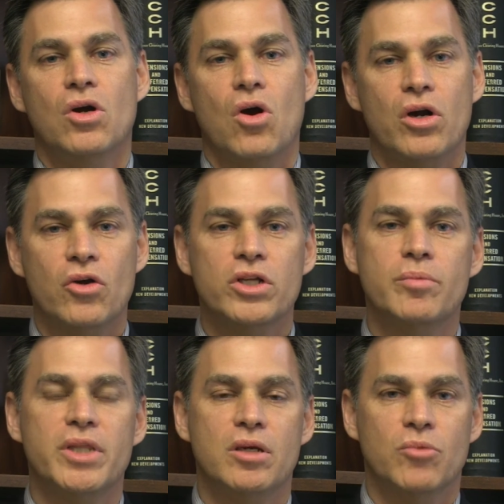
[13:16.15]
are going to
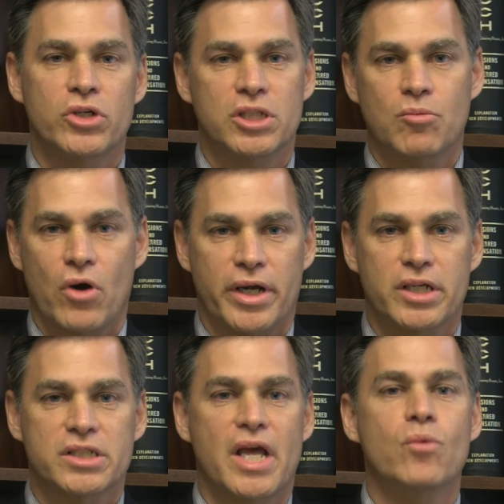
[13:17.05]
be the emerging
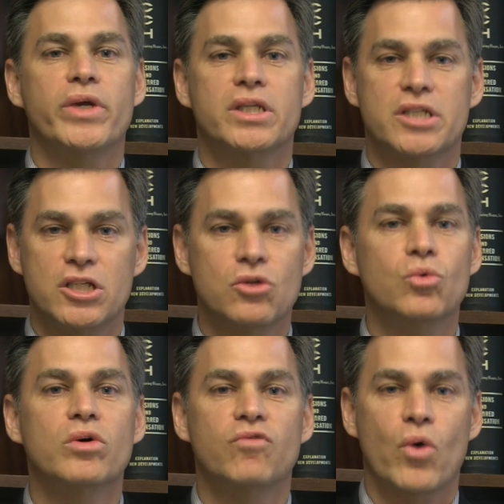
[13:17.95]
markets, and we continue
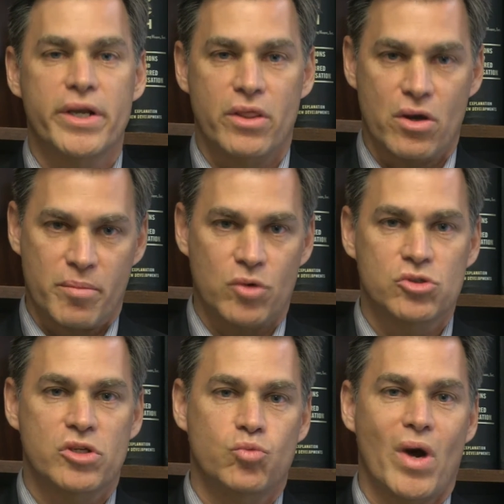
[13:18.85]
to avoid them
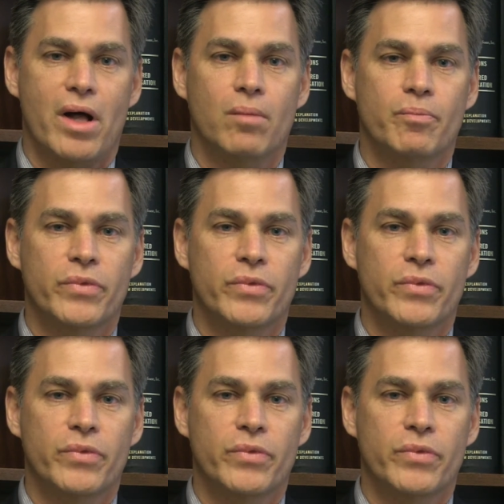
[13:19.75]
as well.